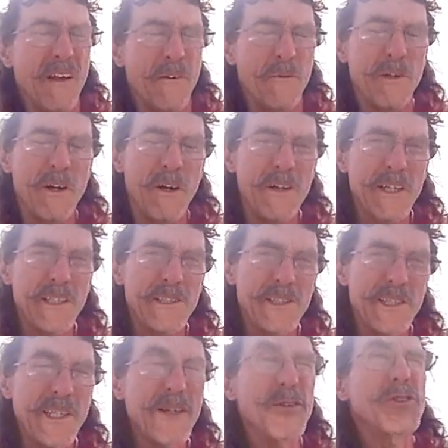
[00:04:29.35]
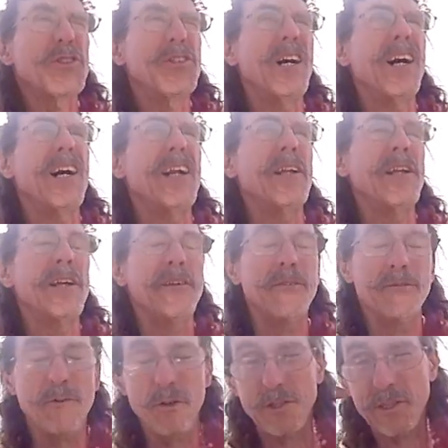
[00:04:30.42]
Regarding steel shot
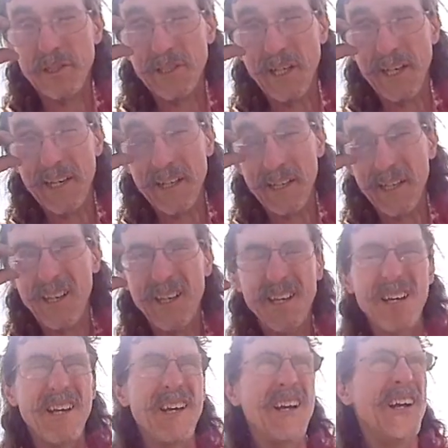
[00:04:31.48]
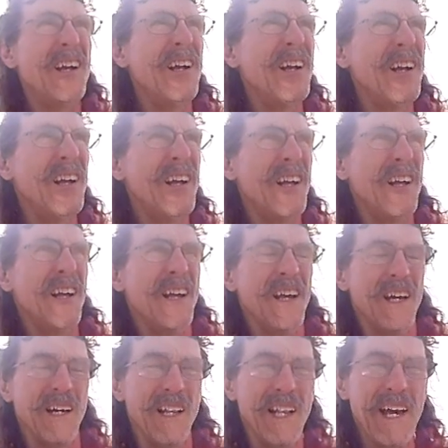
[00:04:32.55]
versus lead.
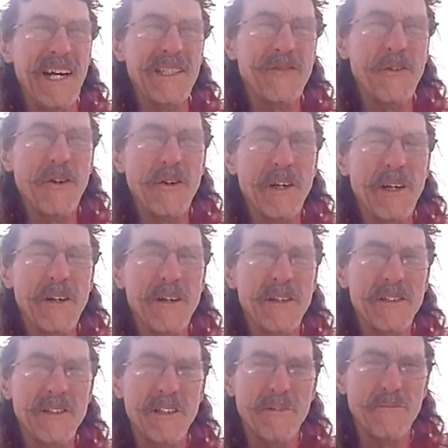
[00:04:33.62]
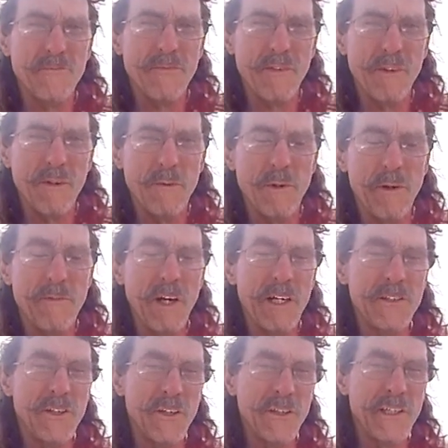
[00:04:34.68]
The last few years, when we've gone
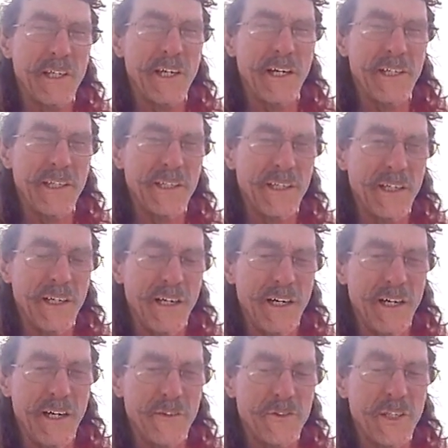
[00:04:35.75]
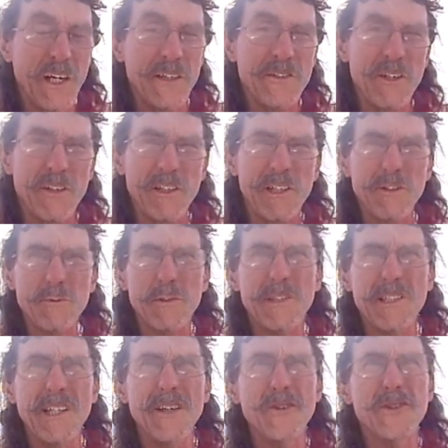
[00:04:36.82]
turkey hunting, I've shot turkeys with
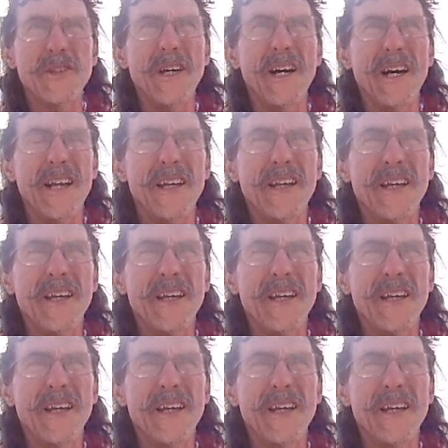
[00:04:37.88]
steel shot.